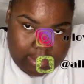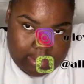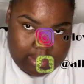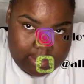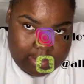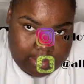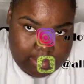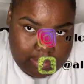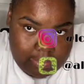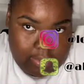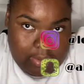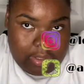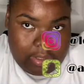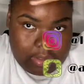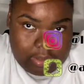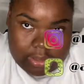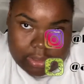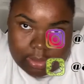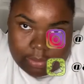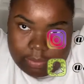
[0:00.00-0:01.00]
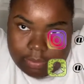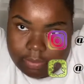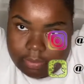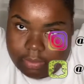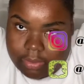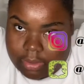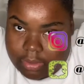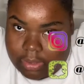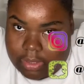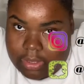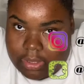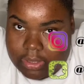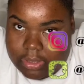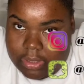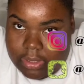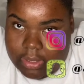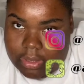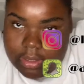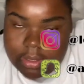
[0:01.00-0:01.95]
Real simple, real easy.